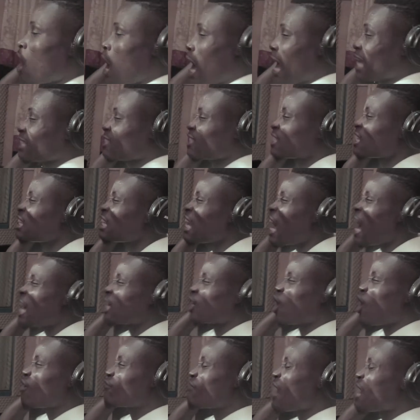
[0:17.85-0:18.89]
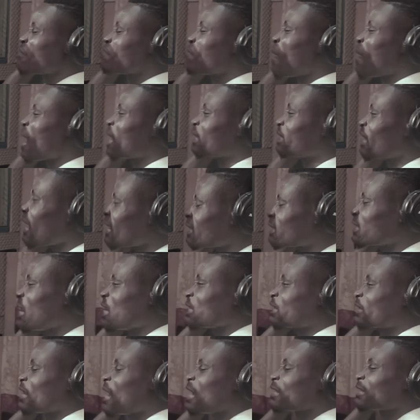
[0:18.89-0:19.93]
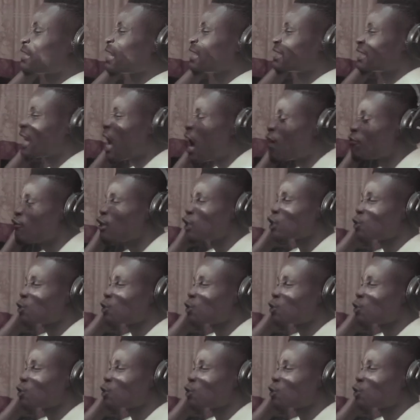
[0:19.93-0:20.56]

I see light covered by darkness, they say devil